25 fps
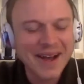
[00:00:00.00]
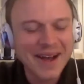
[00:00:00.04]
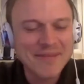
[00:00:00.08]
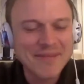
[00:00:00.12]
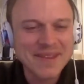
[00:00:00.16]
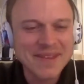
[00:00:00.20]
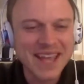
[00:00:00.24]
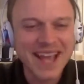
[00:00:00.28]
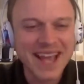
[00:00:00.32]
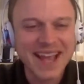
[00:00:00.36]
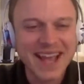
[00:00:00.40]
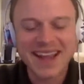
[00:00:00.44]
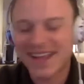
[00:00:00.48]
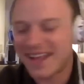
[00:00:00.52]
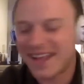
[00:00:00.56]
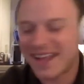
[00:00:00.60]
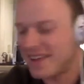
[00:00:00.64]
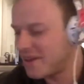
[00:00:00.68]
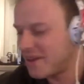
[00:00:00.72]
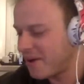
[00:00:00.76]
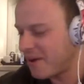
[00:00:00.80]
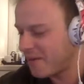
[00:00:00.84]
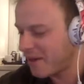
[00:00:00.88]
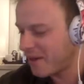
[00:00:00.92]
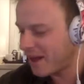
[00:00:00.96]
Yeah.
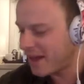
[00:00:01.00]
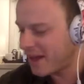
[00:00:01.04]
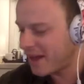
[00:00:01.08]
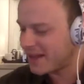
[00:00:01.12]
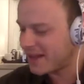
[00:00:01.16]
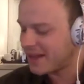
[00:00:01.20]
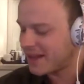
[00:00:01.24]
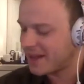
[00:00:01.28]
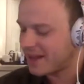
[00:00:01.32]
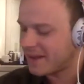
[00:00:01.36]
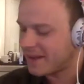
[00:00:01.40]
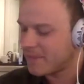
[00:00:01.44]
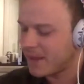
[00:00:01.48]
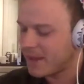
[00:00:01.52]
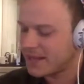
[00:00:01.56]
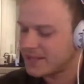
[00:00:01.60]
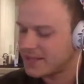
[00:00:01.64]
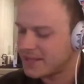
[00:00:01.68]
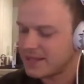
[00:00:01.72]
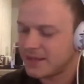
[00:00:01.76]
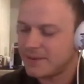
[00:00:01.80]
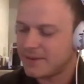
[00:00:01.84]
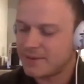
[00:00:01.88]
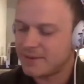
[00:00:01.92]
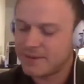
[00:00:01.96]
No, I
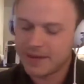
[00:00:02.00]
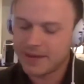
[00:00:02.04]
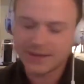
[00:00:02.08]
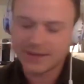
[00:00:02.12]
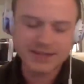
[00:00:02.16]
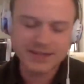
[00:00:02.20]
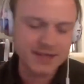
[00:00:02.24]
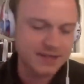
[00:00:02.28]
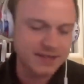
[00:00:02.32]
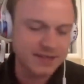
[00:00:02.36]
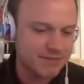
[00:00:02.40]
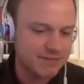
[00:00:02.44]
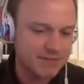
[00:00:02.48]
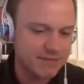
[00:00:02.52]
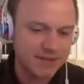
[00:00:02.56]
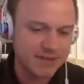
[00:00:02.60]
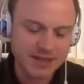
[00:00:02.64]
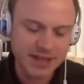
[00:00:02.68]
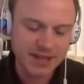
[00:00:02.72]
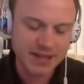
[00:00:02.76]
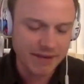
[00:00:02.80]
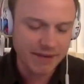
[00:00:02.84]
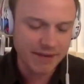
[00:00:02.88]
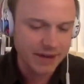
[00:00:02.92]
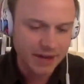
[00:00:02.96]
did just
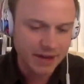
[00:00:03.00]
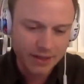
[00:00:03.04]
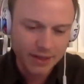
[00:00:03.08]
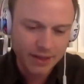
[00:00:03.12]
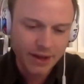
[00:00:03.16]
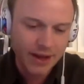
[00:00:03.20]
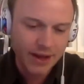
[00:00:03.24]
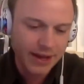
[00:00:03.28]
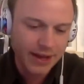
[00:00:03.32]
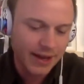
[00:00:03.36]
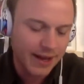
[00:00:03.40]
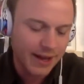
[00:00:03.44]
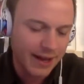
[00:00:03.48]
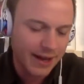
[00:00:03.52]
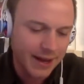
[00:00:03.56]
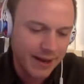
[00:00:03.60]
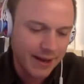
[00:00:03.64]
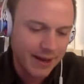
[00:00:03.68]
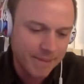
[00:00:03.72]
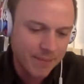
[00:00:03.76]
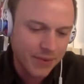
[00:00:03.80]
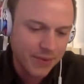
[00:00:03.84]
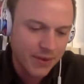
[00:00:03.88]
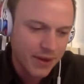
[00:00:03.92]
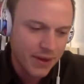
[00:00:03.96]
have like a
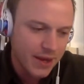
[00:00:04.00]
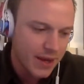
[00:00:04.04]
thought.